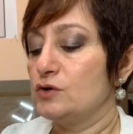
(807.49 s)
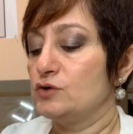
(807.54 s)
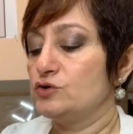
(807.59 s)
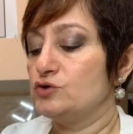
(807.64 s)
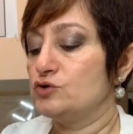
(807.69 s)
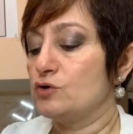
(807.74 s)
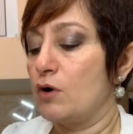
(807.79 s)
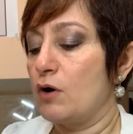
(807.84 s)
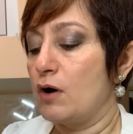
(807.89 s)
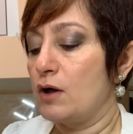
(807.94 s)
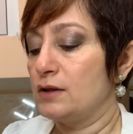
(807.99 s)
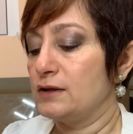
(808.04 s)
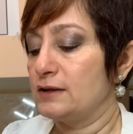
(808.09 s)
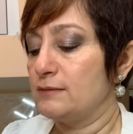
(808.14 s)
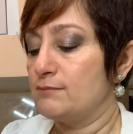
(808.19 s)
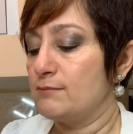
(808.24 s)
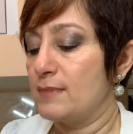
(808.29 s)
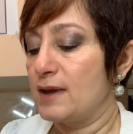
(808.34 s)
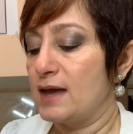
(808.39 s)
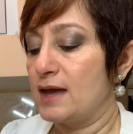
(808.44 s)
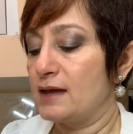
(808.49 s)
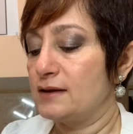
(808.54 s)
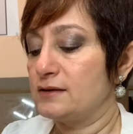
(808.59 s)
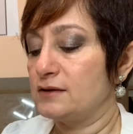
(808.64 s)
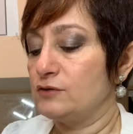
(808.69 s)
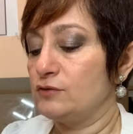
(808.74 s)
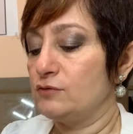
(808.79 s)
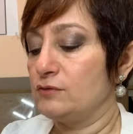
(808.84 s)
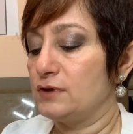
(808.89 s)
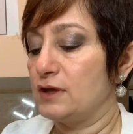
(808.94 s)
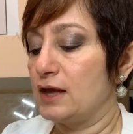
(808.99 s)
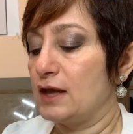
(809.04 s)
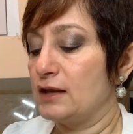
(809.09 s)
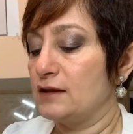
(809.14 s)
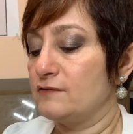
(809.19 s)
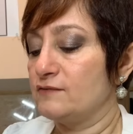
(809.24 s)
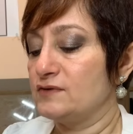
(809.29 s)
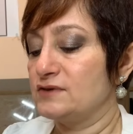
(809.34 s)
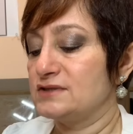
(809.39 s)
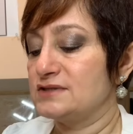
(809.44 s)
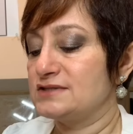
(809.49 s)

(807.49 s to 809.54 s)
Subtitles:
dull and matte and you can't even